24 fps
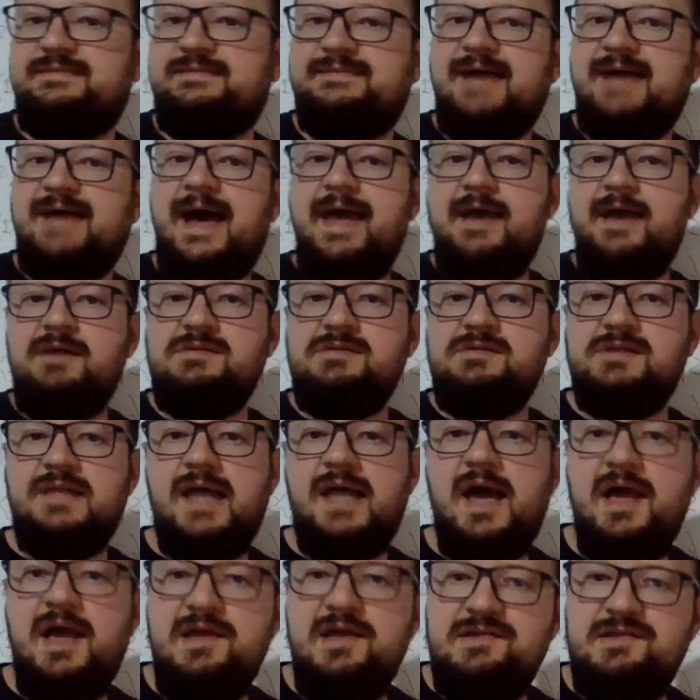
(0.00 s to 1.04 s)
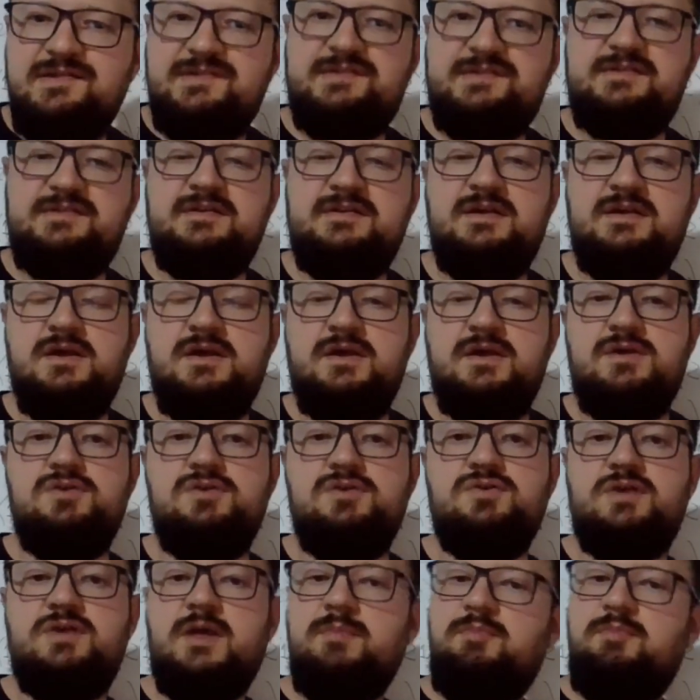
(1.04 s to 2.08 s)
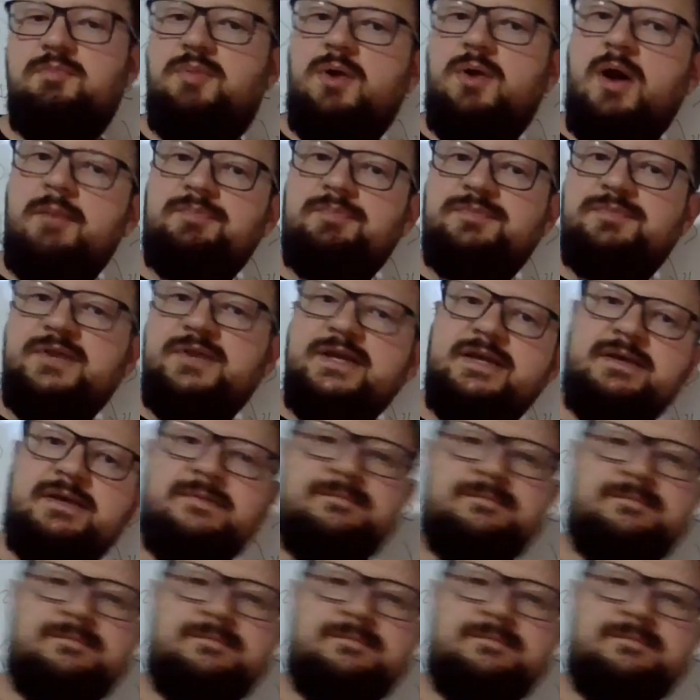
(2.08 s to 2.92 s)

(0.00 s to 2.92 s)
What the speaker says: diagonalize. You can promptly